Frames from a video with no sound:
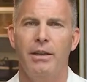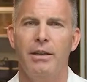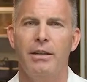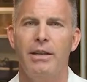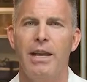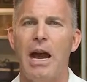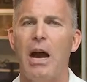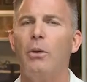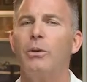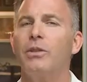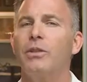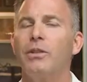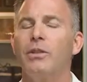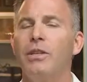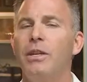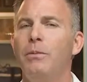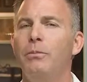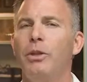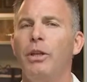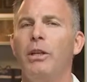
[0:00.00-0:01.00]
Now, as the
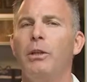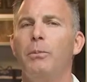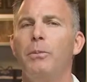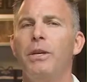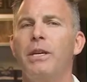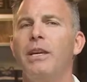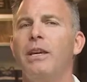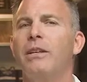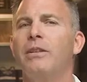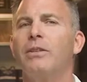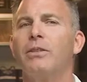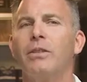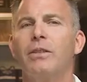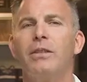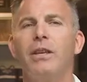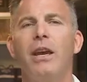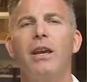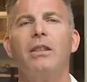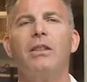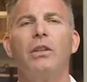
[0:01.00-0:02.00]
team leader begins to
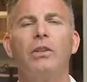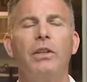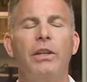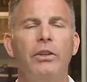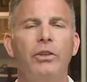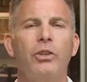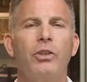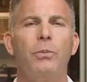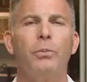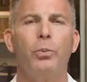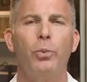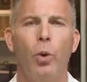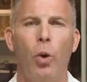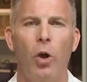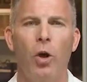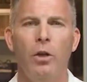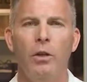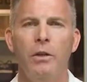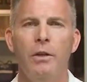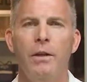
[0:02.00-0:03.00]
take the leadership
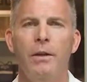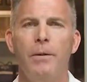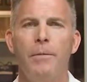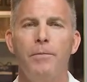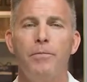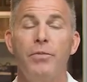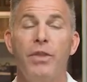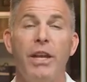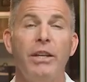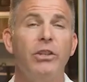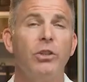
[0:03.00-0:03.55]
role, they